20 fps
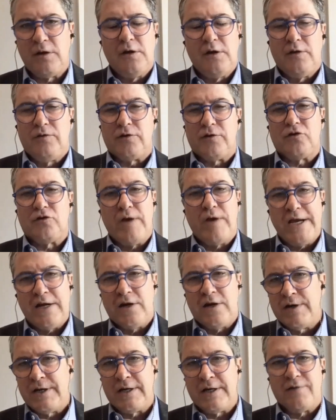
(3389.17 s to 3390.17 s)

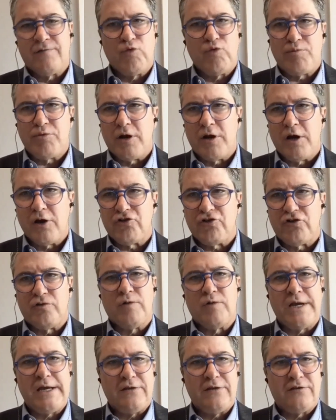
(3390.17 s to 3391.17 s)
cratering of reproduction
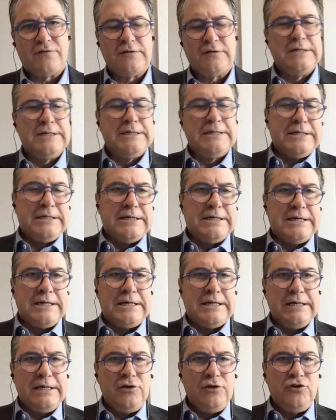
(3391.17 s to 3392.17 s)
rates
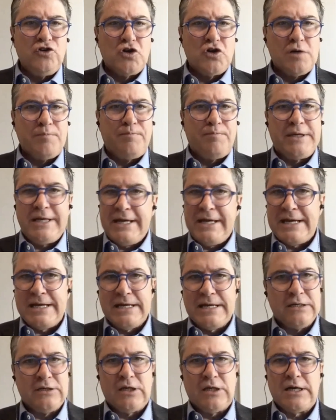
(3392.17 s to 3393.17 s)
in Europe
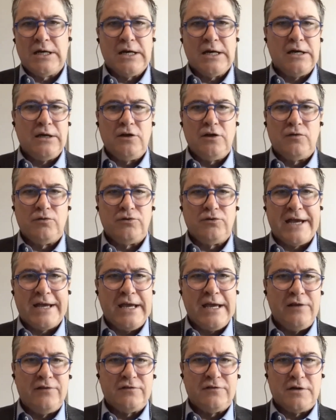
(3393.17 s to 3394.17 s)
began,
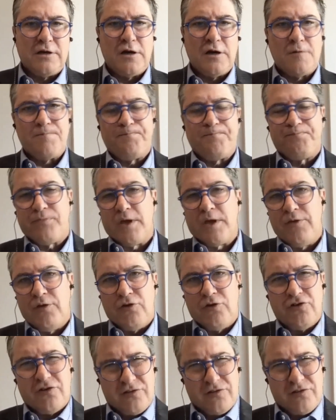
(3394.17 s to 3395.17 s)
decades ago, and they're
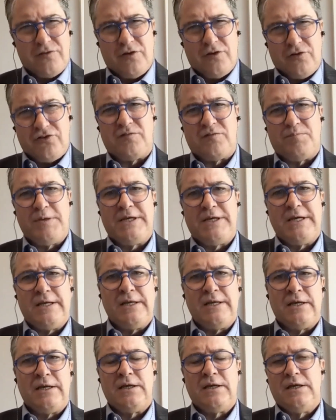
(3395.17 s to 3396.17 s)
just
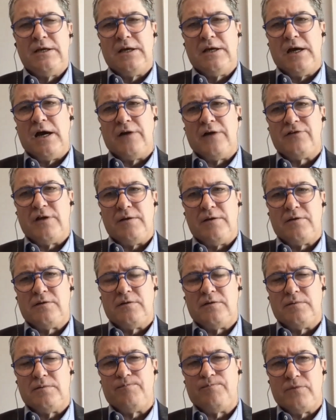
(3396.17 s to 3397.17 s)
beginning
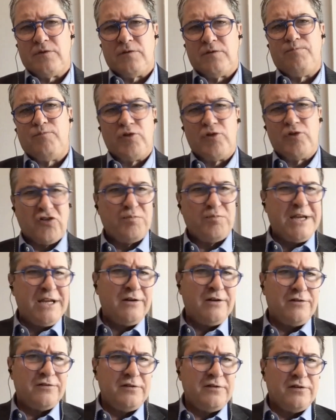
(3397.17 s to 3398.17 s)
we're just
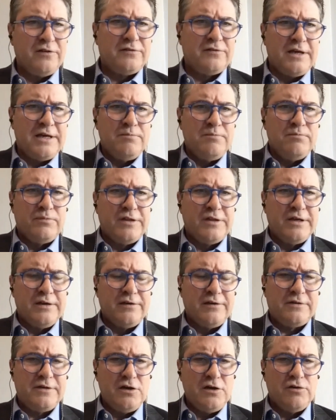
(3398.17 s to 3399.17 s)
beginning to see the same
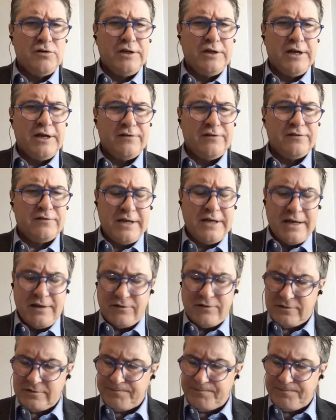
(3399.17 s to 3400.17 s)
things here in the United States.